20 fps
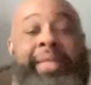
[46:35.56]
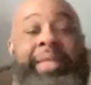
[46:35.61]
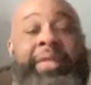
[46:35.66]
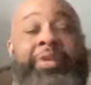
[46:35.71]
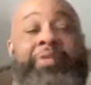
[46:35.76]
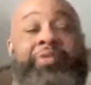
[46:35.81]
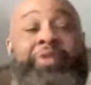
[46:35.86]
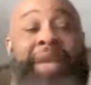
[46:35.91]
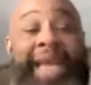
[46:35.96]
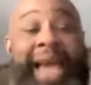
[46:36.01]

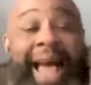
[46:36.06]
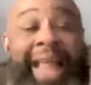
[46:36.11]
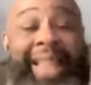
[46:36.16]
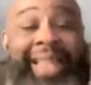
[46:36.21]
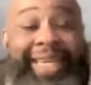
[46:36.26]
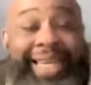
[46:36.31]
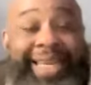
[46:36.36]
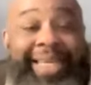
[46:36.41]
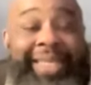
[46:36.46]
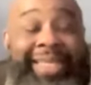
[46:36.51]
The
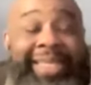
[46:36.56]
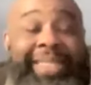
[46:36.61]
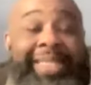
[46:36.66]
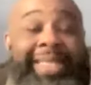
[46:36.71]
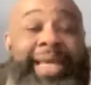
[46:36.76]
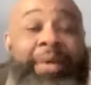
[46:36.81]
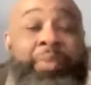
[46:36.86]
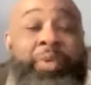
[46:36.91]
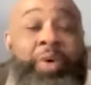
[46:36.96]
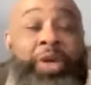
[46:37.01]
reality is
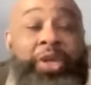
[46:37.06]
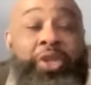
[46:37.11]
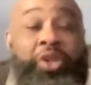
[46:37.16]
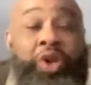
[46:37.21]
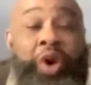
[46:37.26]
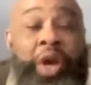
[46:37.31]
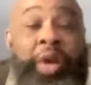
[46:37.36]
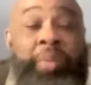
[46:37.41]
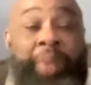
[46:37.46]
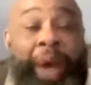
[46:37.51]
they want to
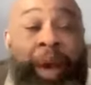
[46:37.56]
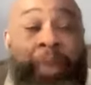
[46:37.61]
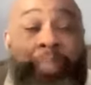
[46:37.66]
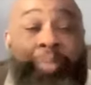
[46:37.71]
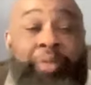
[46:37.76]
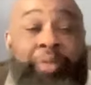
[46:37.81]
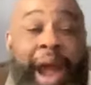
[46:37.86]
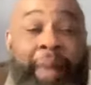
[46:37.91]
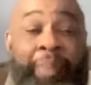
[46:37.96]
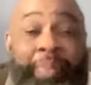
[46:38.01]
talk about
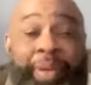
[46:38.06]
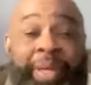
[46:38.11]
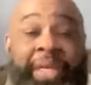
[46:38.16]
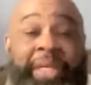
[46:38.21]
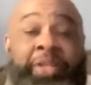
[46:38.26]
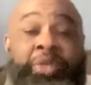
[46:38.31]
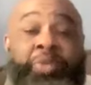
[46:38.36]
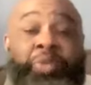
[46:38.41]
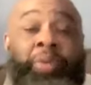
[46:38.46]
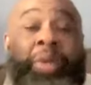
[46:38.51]

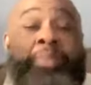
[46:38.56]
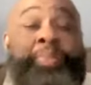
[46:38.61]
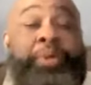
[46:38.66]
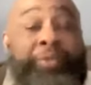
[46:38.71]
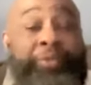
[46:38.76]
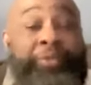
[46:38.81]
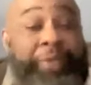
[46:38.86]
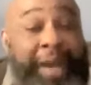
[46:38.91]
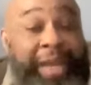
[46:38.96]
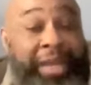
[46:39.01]
properties with
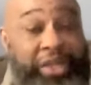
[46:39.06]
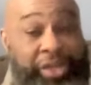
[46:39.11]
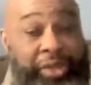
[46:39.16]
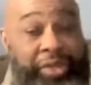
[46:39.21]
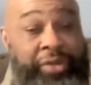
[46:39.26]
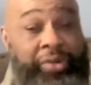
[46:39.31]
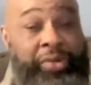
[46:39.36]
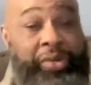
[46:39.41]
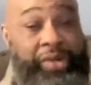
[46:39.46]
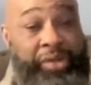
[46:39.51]

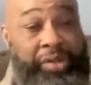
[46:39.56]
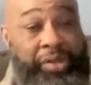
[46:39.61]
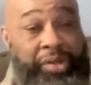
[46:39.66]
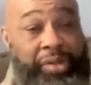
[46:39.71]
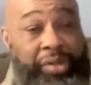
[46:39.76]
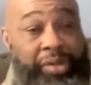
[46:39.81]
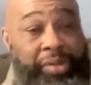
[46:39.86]
professionals.